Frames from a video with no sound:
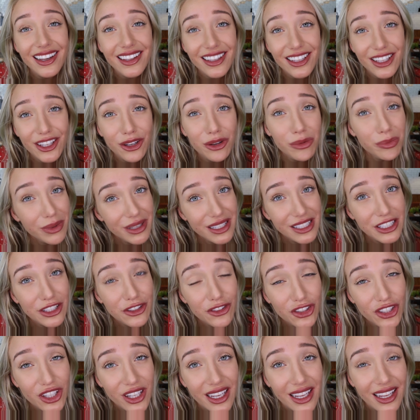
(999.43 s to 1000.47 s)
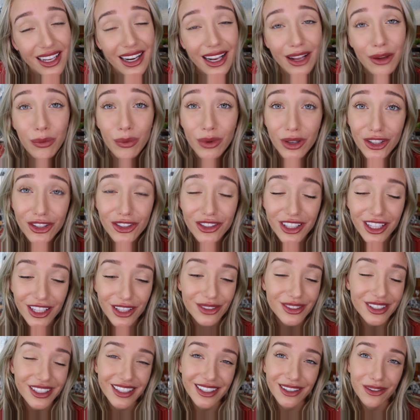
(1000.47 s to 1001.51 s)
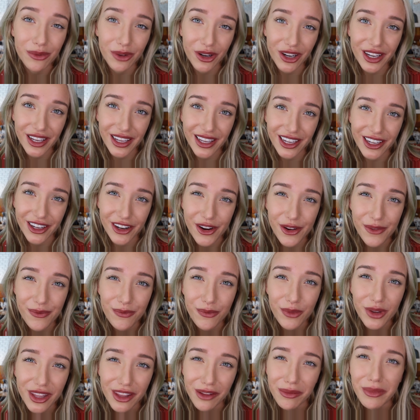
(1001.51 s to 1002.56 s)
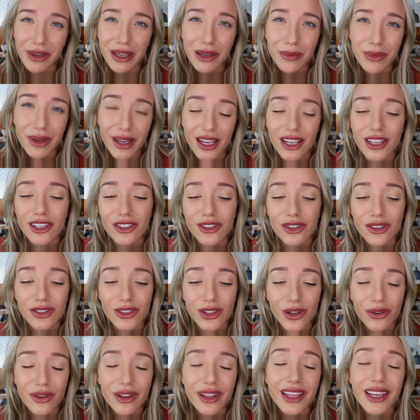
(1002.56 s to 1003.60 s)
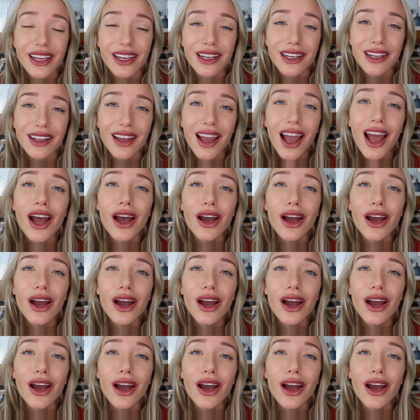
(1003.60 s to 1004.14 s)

that you're a piece of shit, and I wish that you didn't work here with me because you're totally gonna